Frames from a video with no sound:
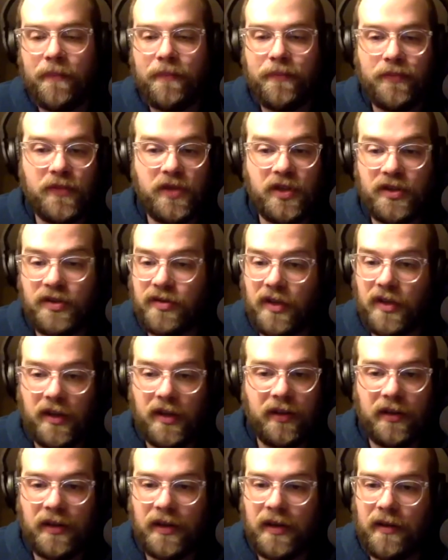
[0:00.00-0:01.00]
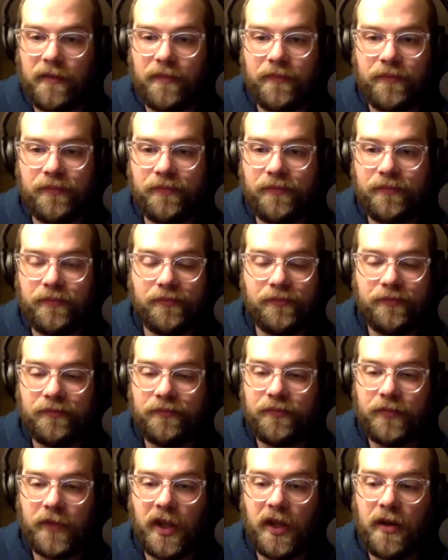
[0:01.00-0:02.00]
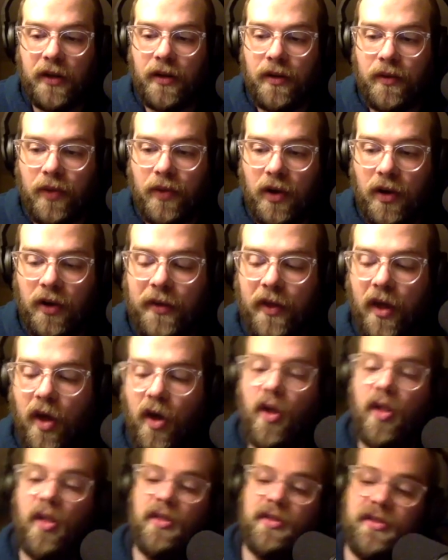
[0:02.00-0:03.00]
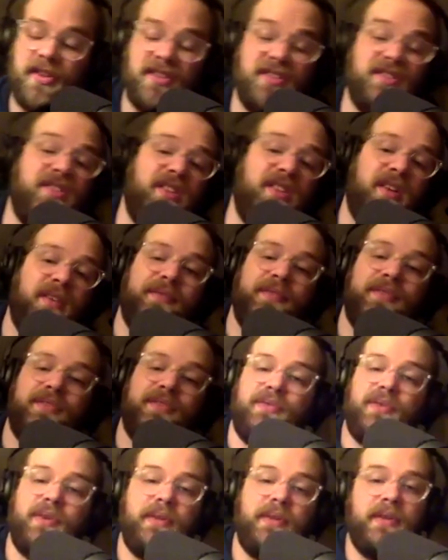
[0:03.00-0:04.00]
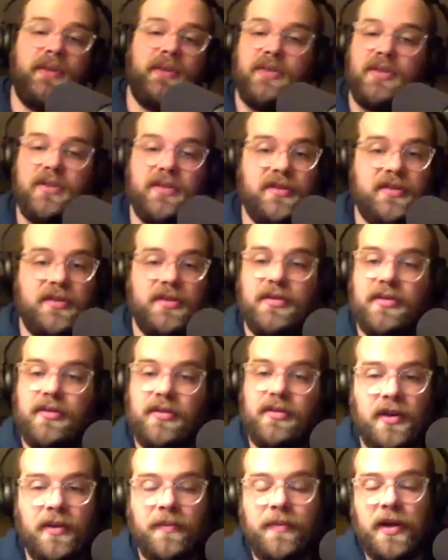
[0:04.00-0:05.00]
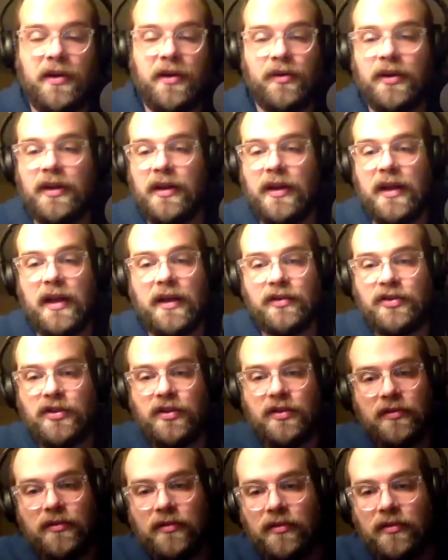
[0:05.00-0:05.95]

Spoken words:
Just like, all of this stuff is really just about connection.